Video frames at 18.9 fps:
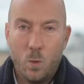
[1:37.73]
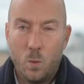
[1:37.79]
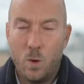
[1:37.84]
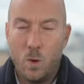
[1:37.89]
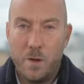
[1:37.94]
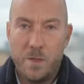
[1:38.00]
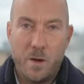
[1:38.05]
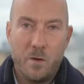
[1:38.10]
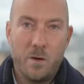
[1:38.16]

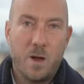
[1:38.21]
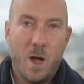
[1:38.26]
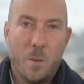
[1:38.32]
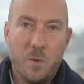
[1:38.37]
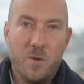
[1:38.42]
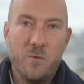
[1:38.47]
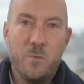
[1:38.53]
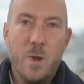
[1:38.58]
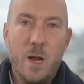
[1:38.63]
Well, there are a
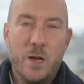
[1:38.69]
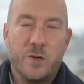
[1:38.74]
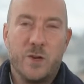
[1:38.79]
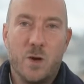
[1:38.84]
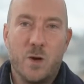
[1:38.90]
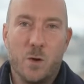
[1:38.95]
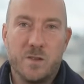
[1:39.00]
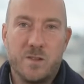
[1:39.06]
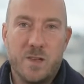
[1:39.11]
couple of
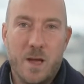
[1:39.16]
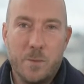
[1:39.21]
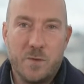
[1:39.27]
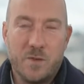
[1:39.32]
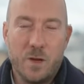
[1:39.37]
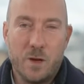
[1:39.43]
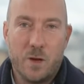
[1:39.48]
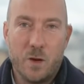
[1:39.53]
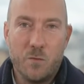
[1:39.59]
military
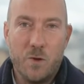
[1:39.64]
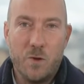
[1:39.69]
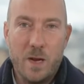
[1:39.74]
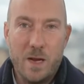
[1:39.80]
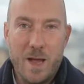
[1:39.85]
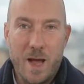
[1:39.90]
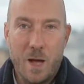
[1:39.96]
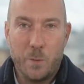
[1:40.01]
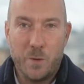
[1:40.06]
concepts that can
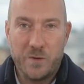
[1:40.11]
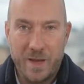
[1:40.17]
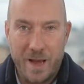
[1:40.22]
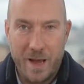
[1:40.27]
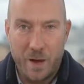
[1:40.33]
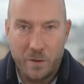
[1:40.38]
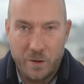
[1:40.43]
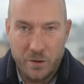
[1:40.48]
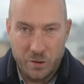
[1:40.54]
really help us
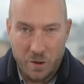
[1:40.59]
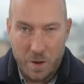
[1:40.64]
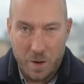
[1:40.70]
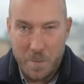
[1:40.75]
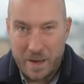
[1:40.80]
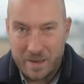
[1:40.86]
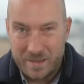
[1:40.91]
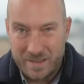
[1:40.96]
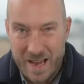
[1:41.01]
out in trying
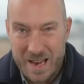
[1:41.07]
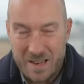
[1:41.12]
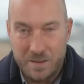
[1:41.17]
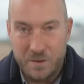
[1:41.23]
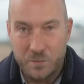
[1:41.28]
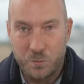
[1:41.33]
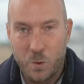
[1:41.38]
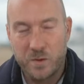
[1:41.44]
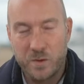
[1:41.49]
to make
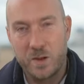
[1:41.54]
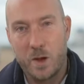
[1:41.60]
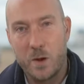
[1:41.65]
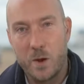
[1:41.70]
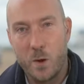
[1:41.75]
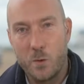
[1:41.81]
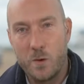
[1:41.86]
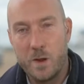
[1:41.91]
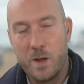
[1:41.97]
sense of what's
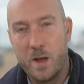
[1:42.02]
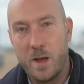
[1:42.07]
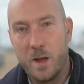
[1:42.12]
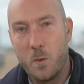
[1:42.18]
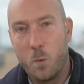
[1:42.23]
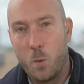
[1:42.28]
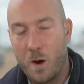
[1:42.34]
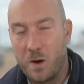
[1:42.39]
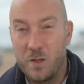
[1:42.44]
going on
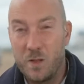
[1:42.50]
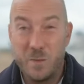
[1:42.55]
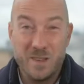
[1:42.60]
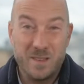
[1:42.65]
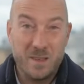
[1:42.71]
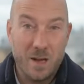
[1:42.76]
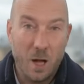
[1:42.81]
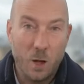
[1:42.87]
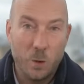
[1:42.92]
here. One of them
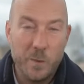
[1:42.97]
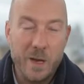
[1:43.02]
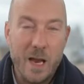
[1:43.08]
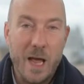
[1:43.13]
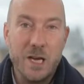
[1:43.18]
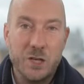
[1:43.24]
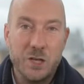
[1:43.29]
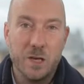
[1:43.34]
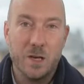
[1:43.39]
is
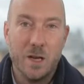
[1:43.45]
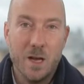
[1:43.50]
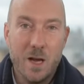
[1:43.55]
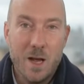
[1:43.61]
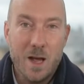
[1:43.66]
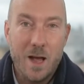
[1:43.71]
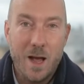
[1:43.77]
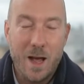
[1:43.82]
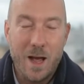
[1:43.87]
culmination,
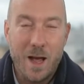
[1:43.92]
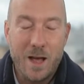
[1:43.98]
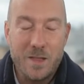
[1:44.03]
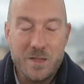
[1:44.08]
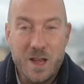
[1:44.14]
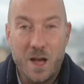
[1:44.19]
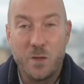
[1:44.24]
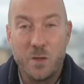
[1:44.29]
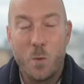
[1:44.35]

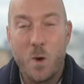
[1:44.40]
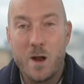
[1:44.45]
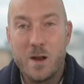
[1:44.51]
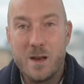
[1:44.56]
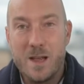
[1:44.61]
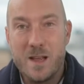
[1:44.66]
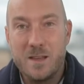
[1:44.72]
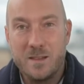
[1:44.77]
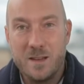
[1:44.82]
and the other
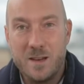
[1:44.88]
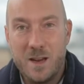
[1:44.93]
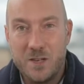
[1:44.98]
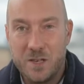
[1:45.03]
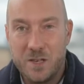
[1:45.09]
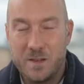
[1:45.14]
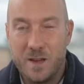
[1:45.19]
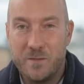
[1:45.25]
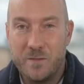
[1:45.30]
one is
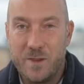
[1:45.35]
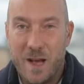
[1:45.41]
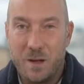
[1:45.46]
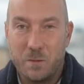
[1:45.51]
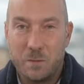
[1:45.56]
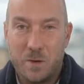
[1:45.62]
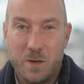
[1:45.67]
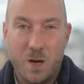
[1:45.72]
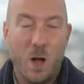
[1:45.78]
initiative.
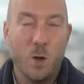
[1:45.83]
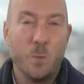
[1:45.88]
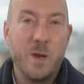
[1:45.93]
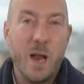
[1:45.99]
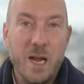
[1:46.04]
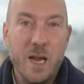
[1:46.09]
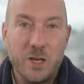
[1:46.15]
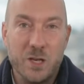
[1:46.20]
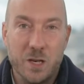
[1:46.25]
Now,
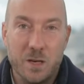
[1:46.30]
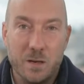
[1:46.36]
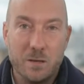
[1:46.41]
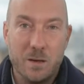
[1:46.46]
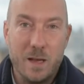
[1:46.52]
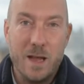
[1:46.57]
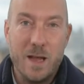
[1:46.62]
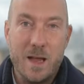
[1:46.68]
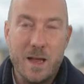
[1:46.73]

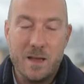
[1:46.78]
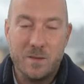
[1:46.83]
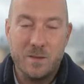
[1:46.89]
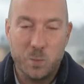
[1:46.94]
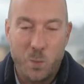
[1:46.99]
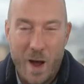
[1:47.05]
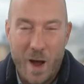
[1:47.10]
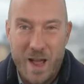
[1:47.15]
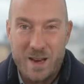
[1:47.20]
culmination
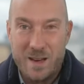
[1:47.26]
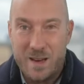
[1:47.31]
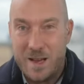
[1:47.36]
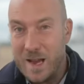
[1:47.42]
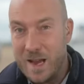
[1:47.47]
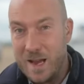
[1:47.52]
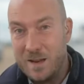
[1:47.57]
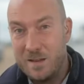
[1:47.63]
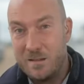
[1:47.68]
is
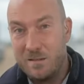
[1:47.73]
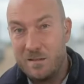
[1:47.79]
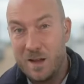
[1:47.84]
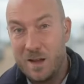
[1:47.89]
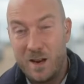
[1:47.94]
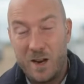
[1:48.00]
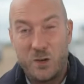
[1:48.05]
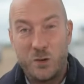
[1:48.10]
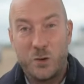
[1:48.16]
when,
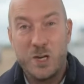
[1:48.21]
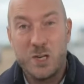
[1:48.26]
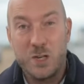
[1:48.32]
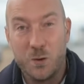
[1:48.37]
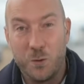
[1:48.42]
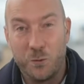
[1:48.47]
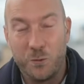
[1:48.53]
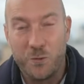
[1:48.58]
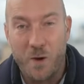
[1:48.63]
in an
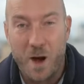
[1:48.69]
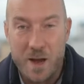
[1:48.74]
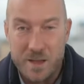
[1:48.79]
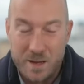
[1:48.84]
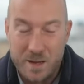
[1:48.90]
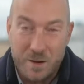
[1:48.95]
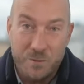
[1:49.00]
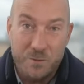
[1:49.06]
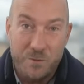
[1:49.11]
attritional
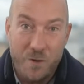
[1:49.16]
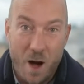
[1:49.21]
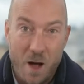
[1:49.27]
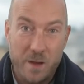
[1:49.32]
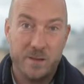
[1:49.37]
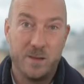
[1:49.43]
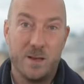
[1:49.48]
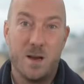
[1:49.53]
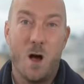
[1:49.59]
fight, the
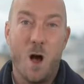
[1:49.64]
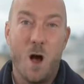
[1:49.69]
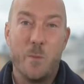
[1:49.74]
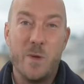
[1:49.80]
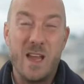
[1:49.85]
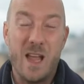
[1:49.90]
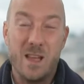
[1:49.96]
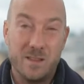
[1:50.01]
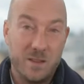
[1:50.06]
advancing
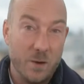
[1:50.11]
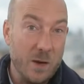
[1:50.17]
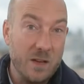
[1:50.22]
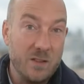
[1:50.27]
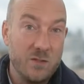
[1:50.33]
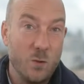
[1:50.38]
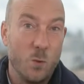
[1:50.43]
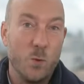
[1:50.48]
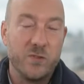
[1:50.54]
army gets so
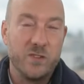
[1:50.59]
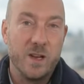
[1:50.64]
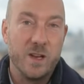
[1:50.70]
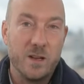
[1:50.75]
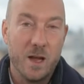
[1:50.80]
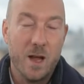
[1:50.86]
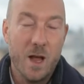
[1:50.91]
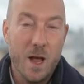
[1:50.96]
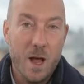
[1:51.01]

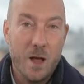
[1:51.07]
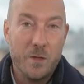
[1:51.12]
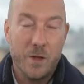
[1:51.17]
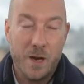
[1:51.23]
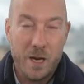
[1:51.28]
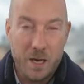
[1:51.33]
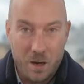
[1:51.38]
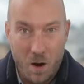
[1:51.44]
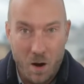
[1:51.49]
exhausted
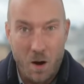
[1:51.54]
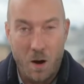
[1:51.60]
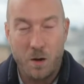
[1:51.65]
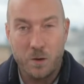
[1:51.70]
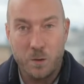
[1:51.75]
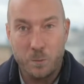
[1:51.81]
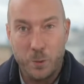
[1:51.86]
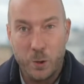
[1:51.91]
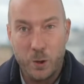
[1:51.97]
that it
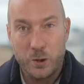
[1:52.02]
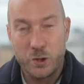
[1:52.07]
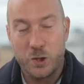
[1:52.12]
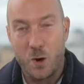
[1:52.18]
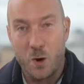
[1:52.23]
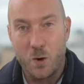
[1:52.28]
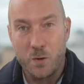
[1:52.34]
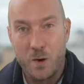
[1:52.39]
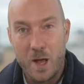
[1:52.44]
can't
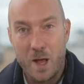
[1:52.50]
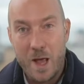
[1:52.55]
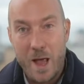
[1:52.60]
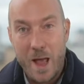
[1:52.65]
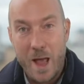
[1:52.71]
push on